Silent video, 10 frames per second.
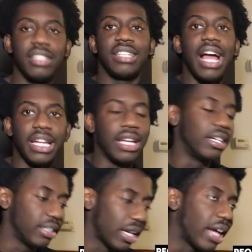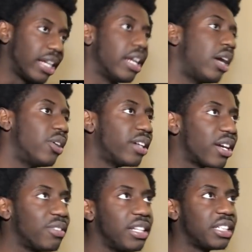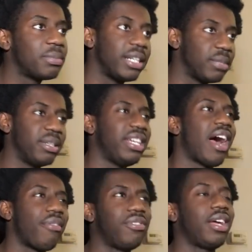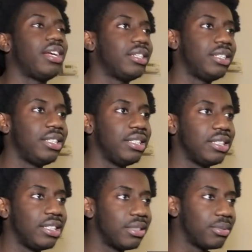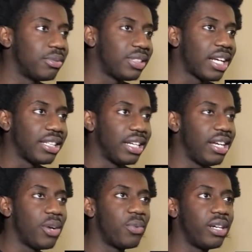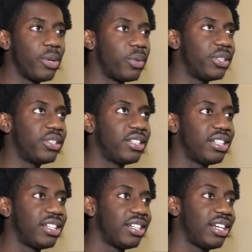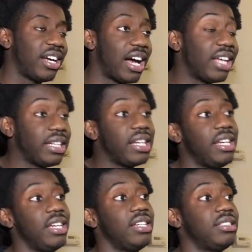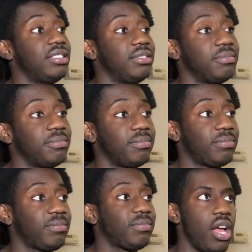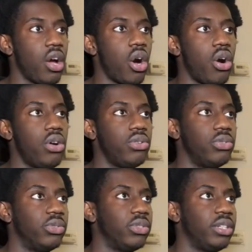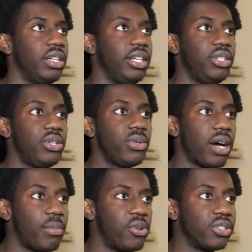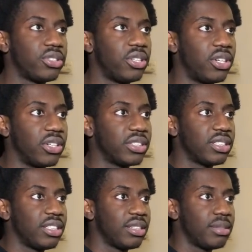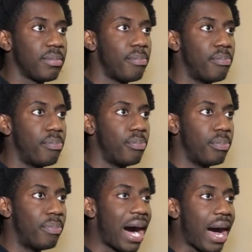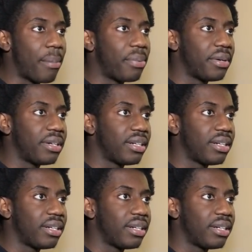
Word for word: get it. Y'all get it. I don't got to really explain it. But, yeah, I feel like what y'all think? He a one-hit wonder? I think he is. Oh, he do got more songs. Bop.